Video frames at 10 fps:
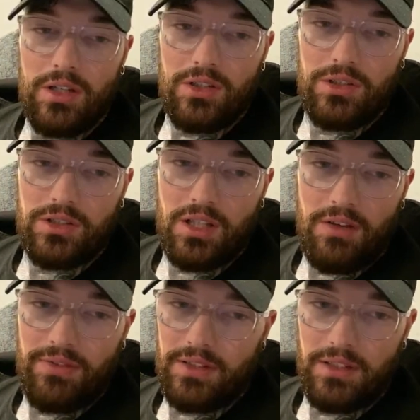good
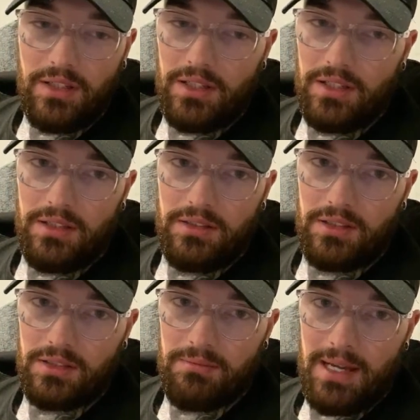stuff, it
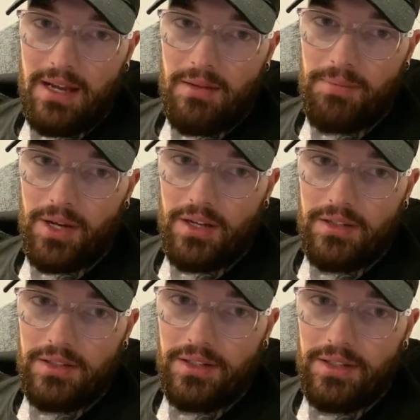doesn't matter. But
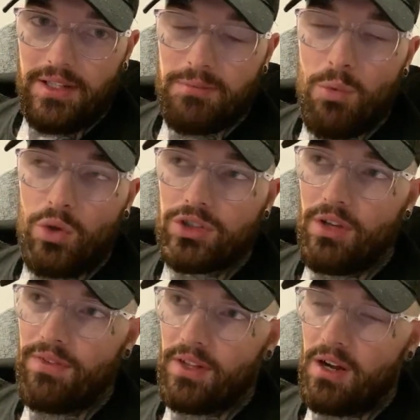it's more so
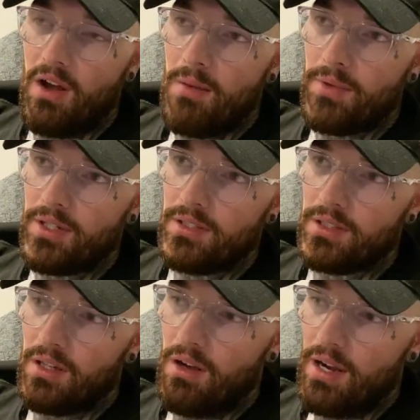for the client, because
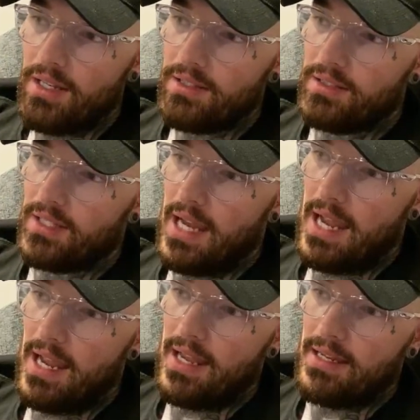clients
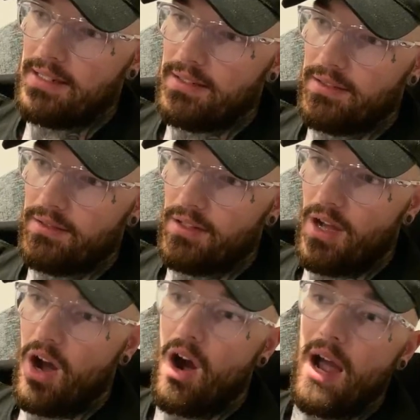can, like,
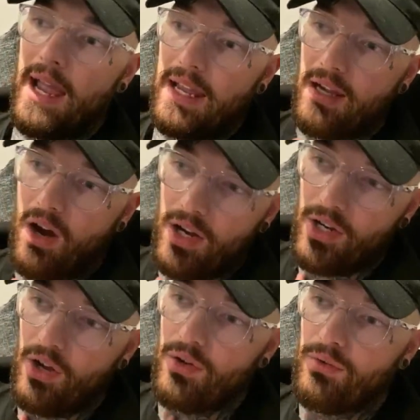I
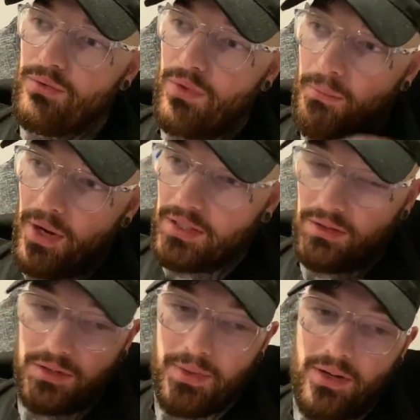know from personal
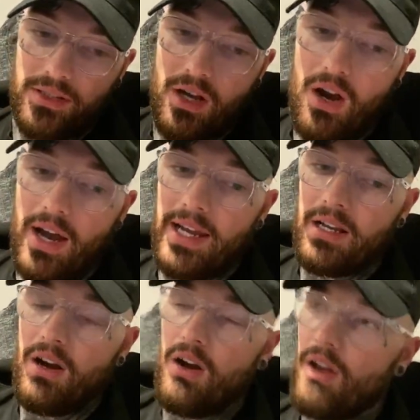experience, I
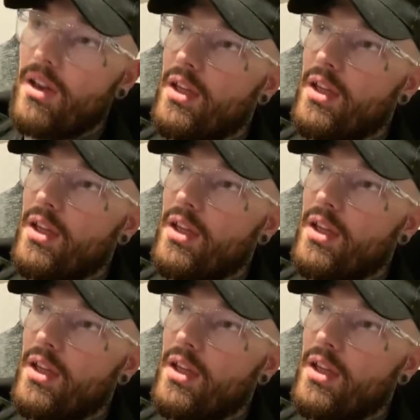can't